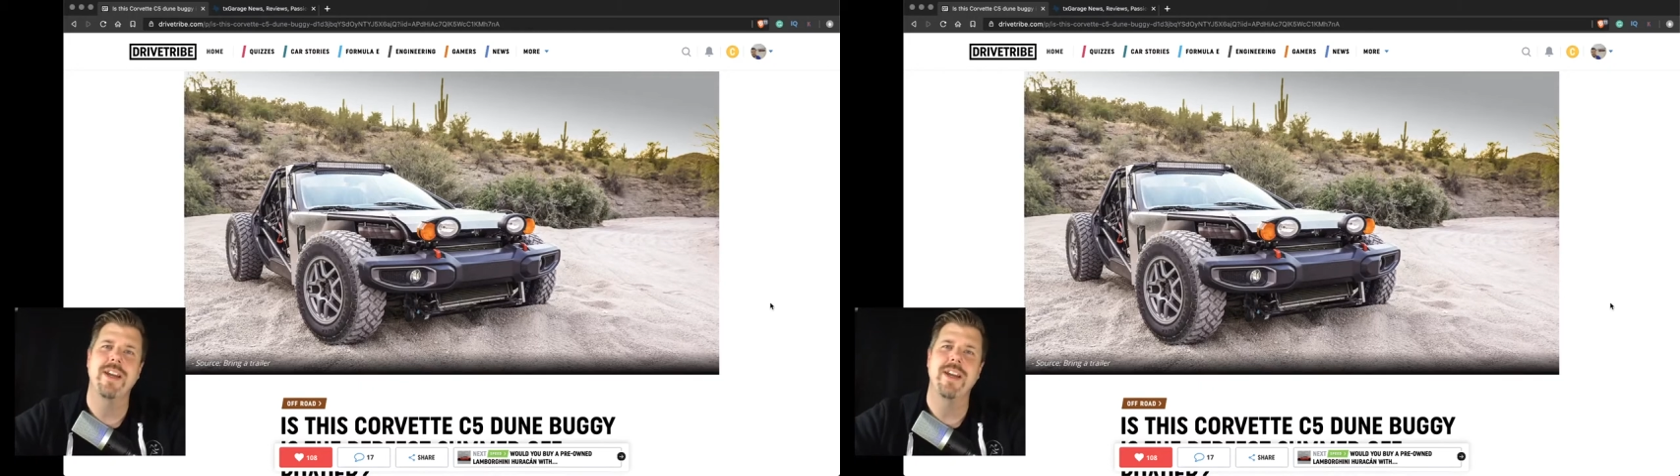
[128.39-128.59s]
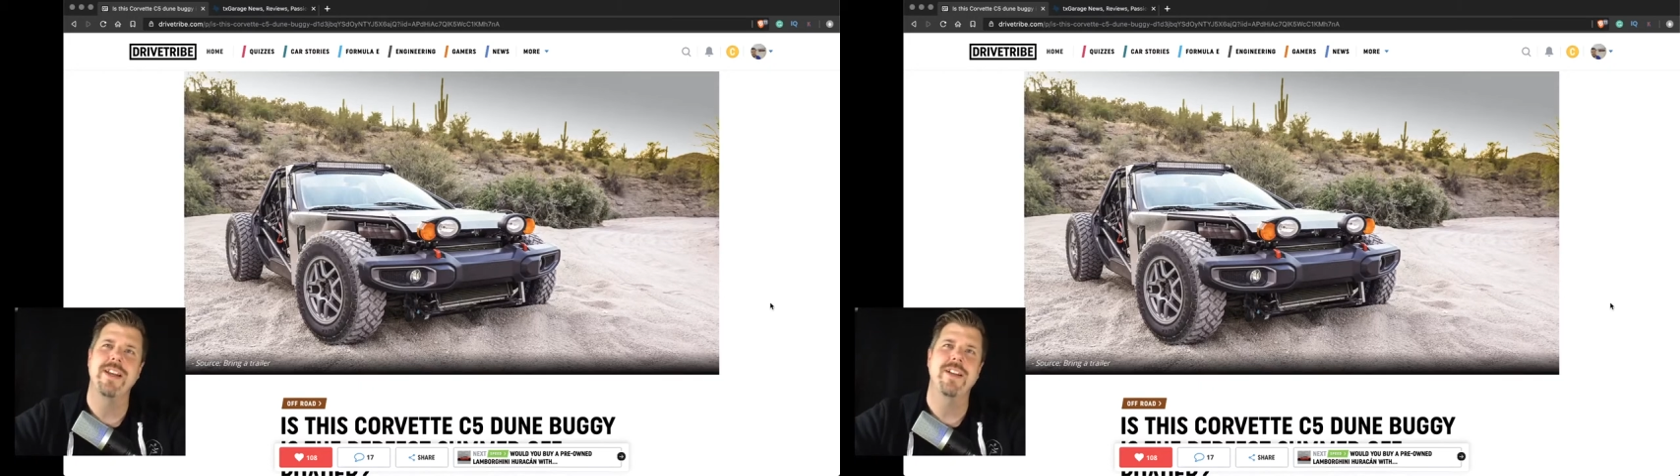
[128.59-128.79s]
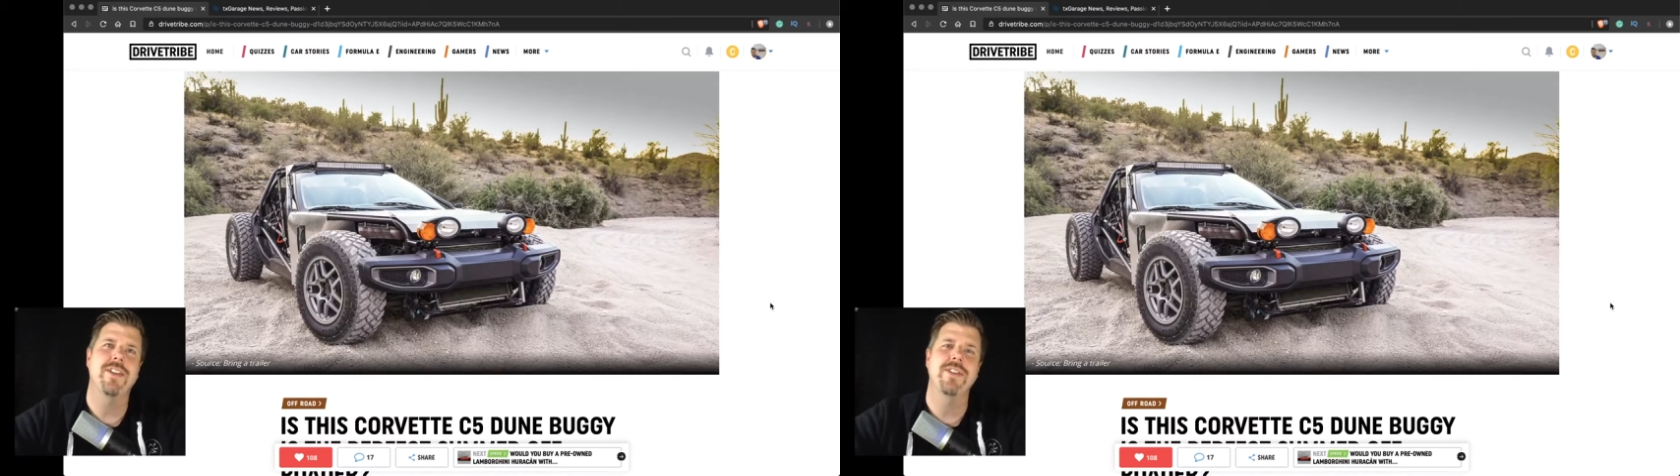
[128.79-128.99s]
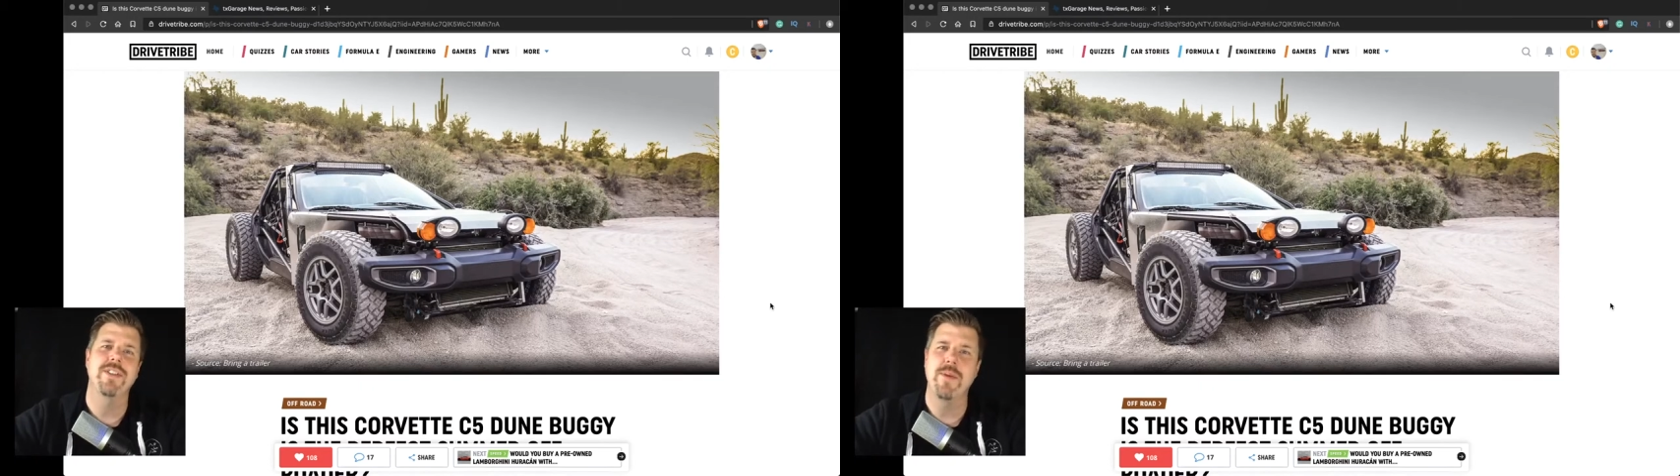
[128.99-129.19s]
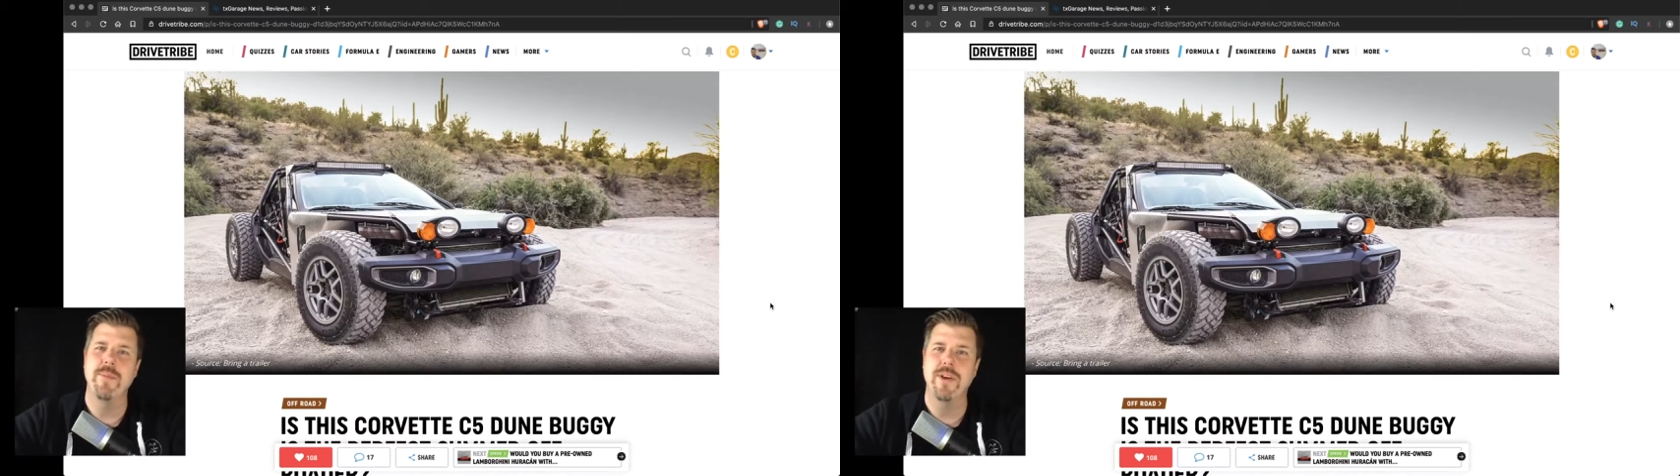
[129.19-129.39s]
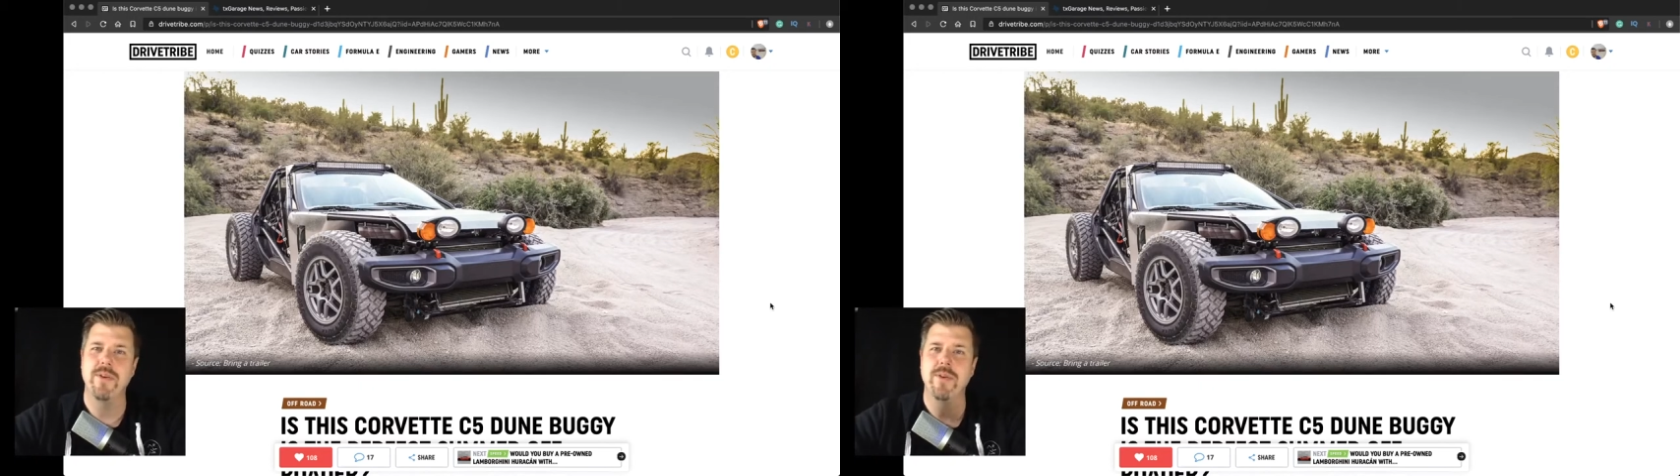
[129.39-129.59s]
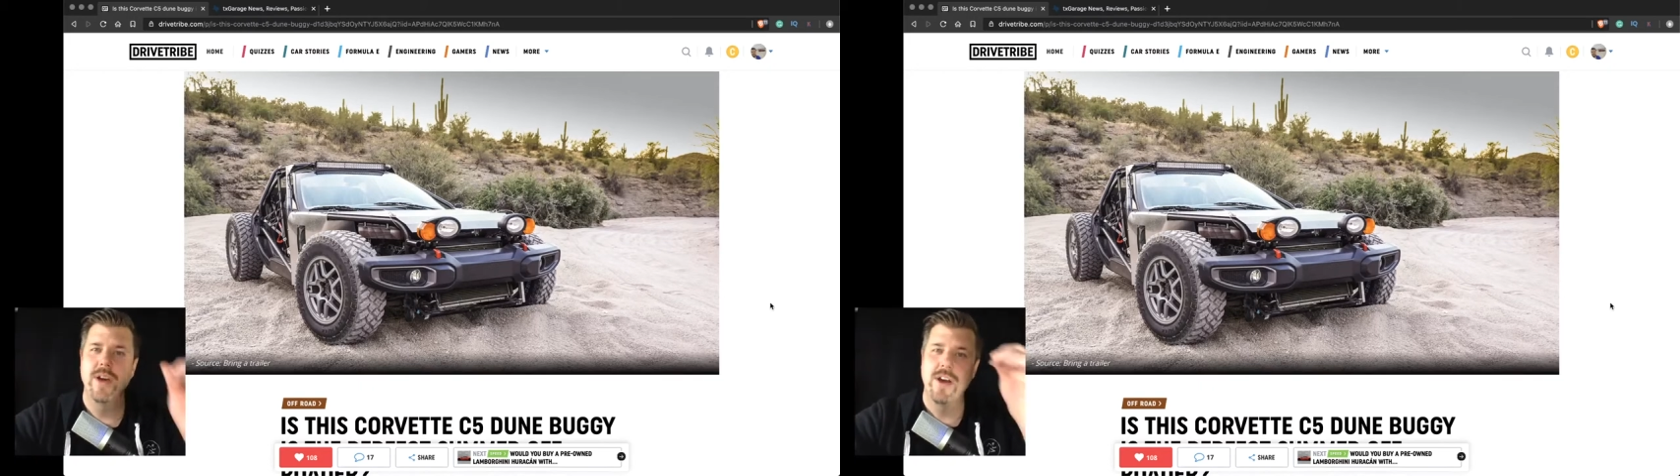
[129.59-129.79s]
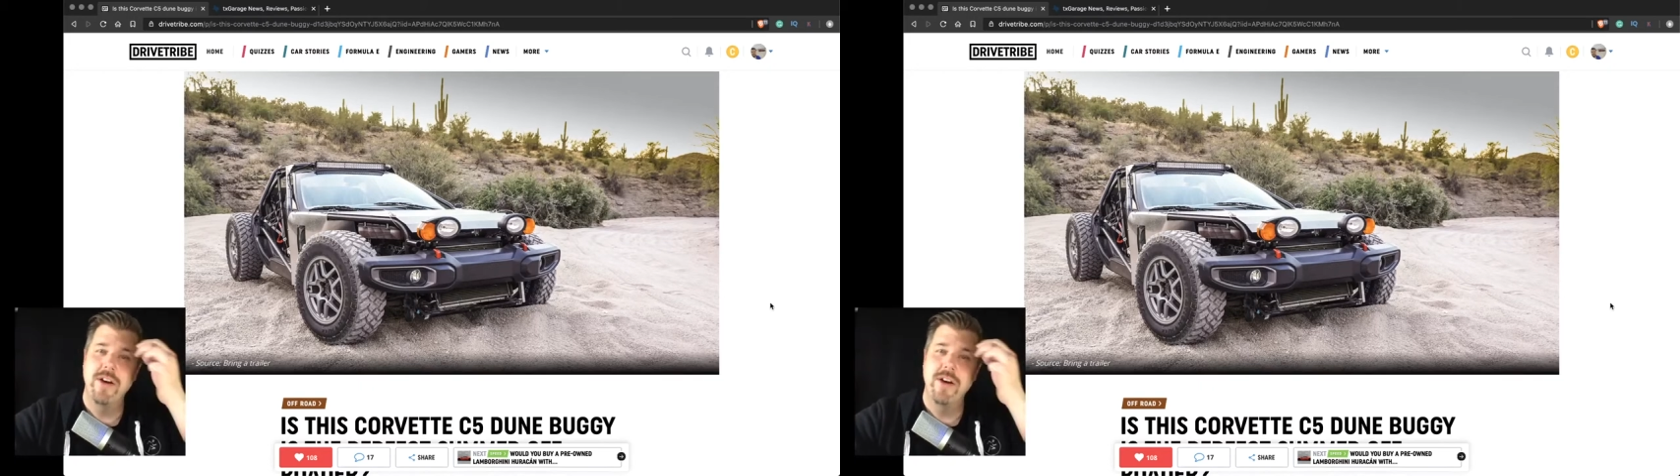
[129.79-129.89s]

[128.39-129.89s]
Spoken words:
And a long time ago